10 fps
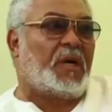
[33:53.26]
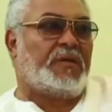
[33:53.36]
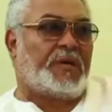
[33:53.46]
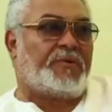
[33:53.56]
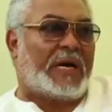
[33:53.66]

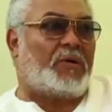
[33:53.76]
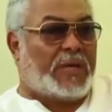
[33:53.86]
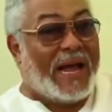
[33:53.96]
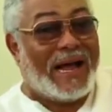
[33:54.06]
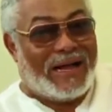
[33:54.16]
on the ground
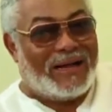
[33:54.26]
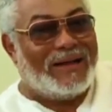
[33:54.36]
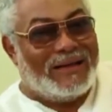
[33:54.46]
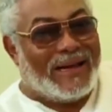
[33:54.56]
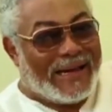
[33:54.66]

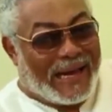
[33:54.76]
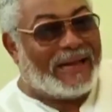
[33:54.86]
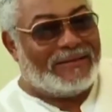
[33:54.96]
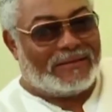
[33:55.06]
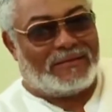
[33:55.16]

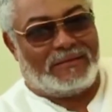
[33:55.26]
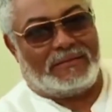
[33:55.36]
and